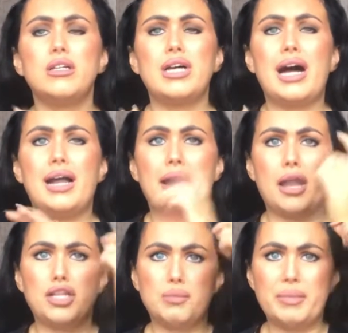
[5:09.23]
And I
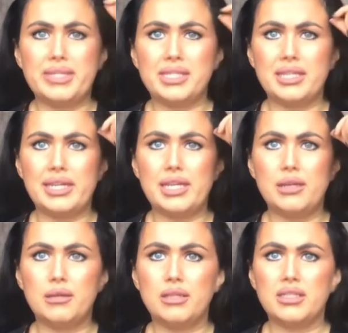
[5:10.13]
just basically
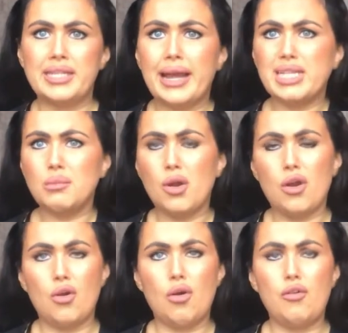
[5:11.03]
section my
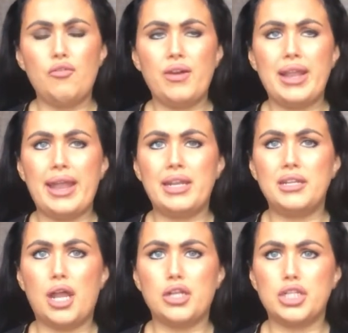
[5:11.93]
hair off, and
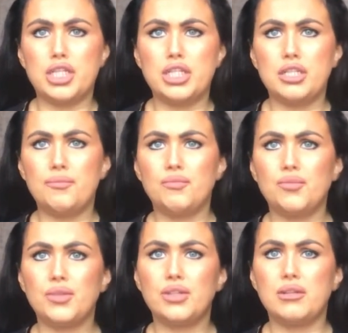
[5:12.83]
then I just
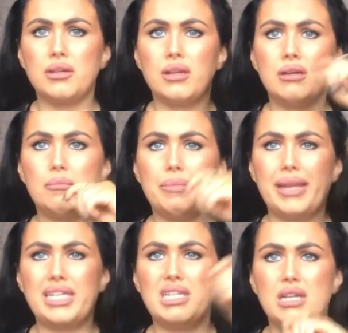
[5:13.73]

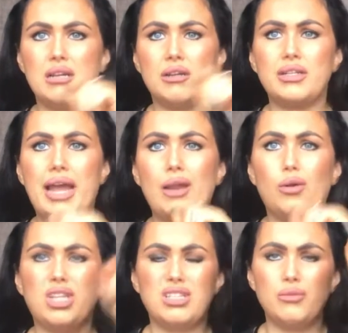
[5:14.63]
paint the dye
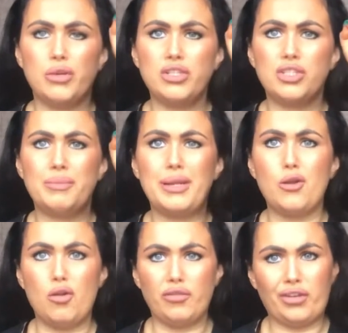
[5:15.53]
on the roots, being
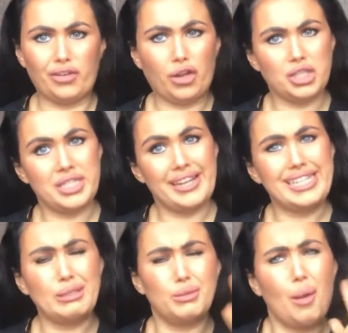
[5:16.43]
careful not to touch the
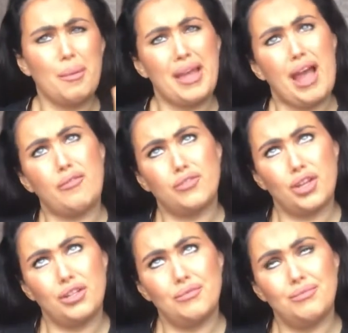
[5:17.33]
ends, which you probably have
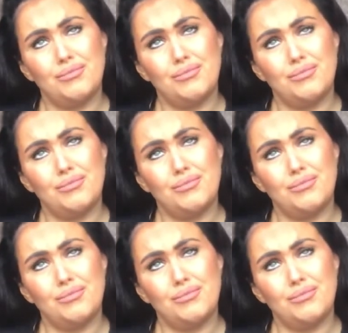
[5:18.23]
done.